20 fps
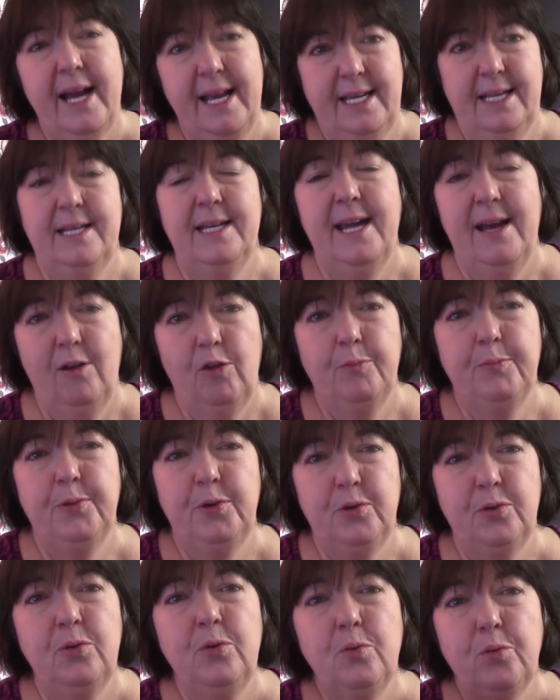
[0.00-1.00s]
I can help
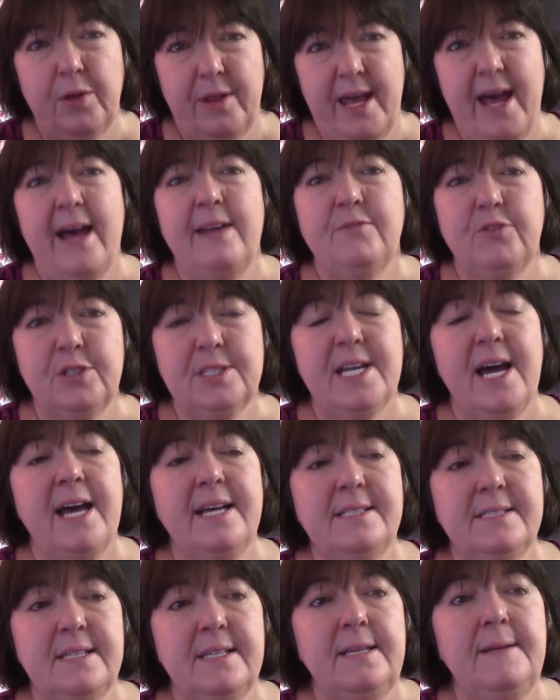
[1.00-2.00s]
you with
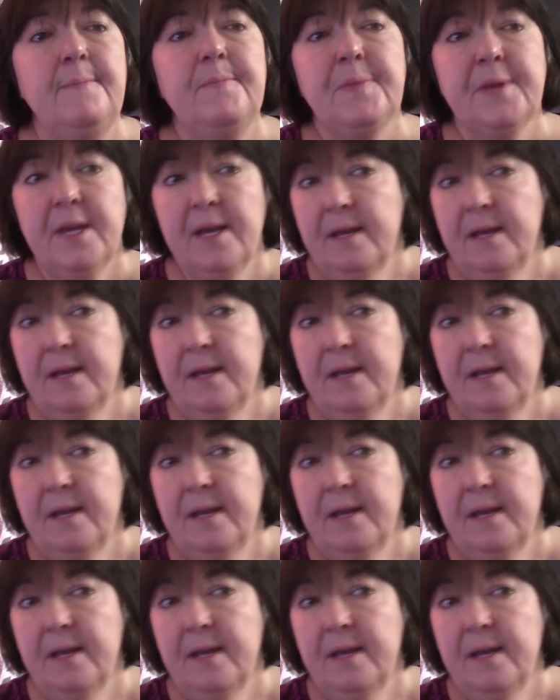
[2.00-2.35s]
advertising,